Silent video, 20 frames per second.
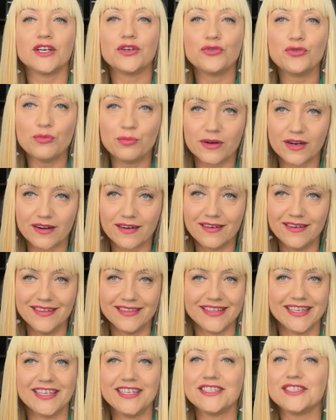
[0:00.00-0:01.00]
Uber.
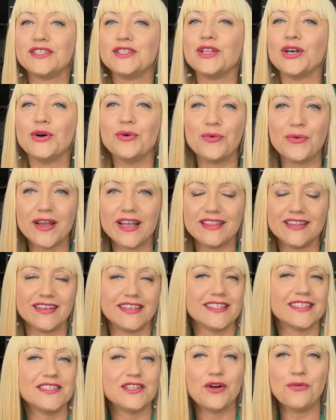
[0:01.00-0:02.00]
There is no way,
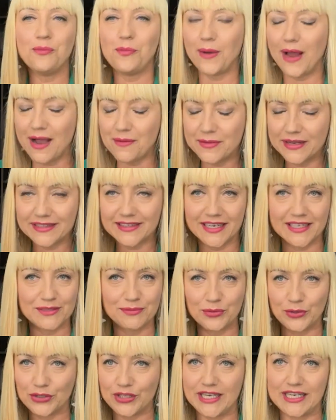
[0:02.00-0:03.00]
there is no public
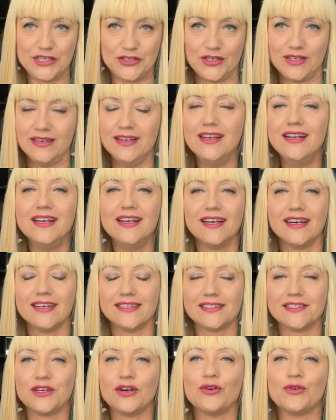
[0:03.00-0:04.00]
transportation.
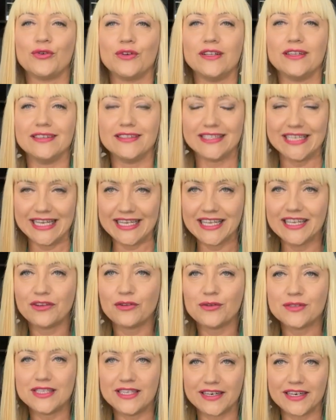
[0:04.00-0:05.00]
So take in
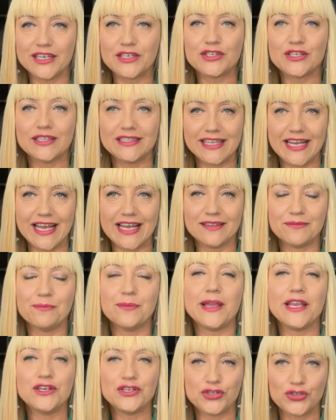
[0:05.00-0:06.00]
consideration that,
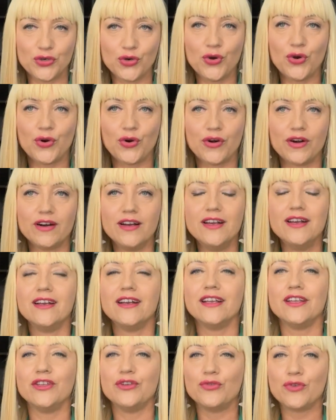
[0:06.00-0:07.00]
make sure
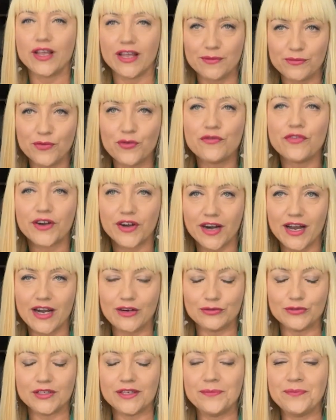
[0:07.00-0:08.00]
you can move
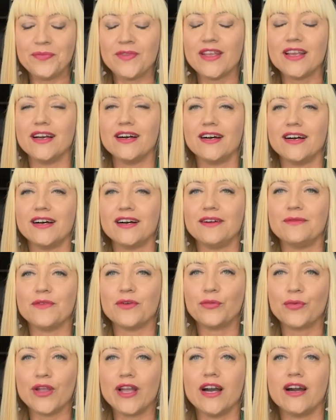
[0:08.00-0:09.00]
around.
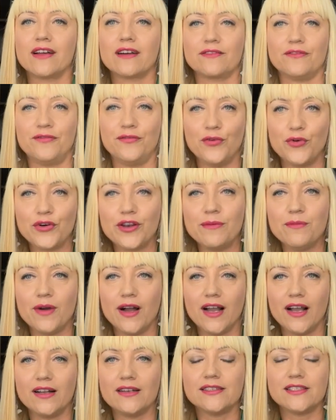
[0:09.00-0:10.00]
We are 40
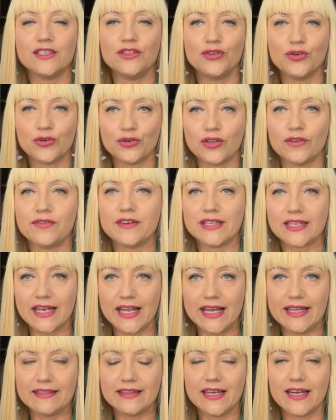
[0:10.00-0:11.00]
miles north of
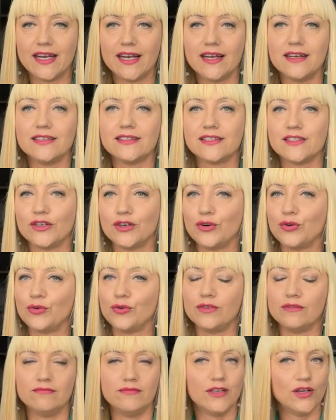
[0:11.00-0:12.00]
Atlanta,
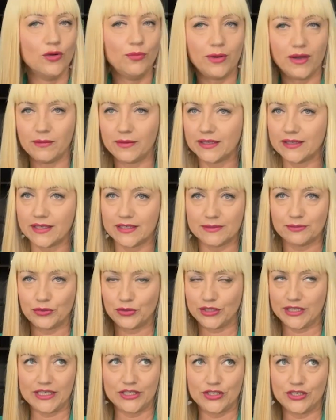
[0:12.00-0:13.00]
so no public
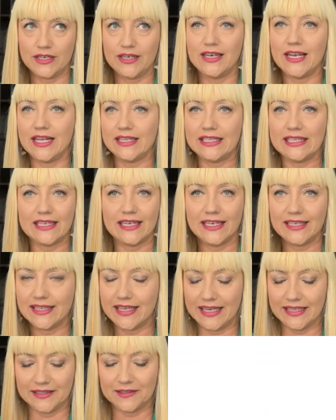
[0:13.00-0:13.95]
transportation, nothing like that.